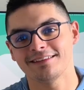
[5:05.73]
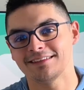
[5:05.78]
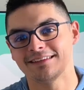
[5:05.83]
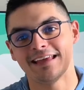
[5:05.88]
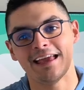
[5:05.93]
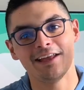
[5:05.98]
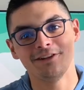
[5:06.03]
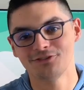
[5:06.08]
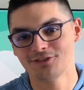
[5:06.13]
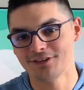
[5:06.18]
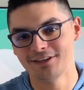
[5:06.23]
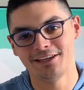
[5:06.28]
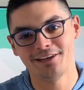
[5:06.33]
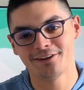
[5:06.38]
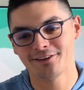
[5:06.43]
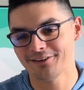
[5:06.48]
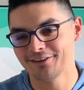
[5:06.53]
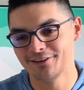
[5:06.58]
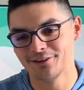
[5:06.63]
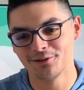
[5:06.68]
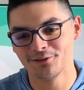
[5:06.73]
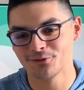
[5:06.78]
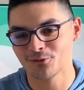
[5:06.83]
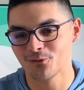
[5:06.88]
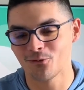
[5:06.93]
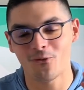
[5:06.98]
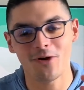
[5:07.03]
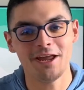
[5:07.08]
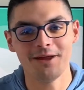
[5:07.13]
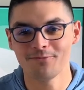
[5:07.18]
an engineer and knows
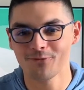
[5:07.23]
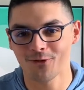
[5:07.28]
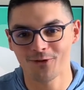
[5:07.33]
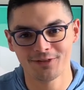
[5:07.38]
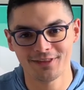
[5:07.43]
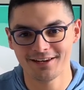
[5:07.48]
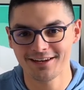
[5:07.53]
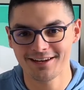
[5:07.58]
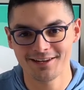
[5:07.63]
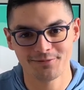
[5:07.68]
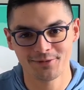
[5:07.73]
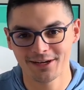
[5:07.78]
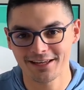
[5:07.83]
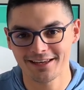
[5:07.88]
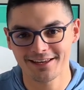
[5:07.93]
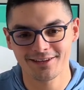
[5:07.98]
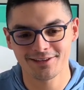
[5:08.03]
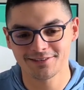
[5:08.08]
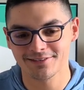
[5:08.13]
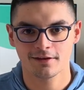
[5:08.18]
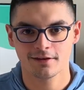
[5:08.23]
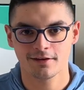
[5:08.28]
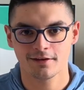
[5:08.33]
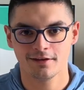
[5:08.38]
way more than anybody else,